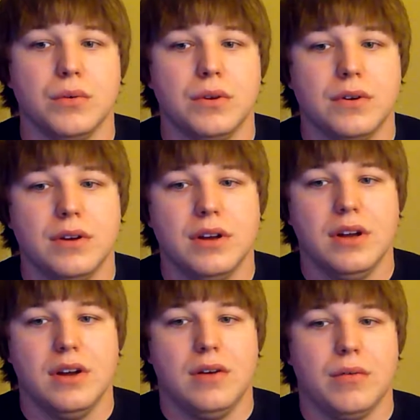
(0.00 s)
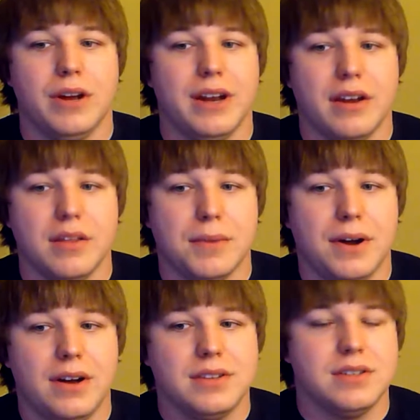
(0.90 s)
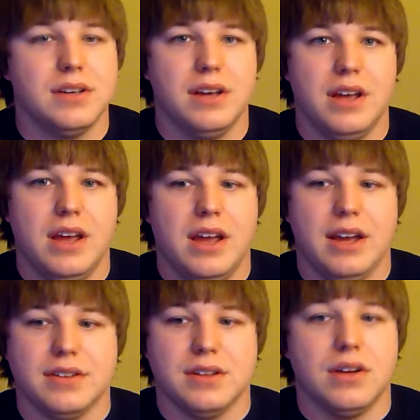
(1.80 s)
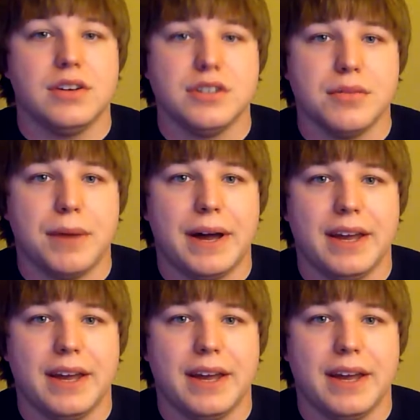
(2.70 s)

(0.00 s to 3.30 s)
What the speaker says: a cooler right out of the box, as long as